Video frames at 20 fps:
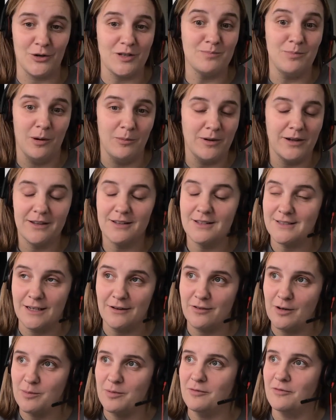Botman can stay
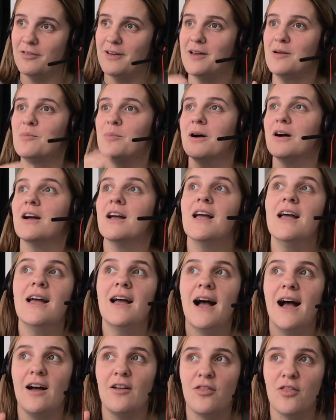flipping fit, but
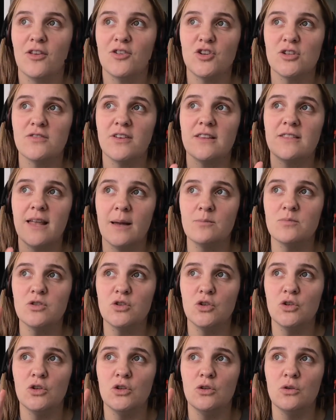I just think them
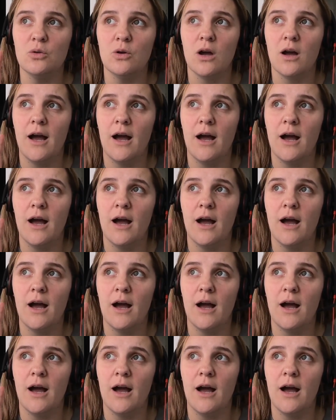two.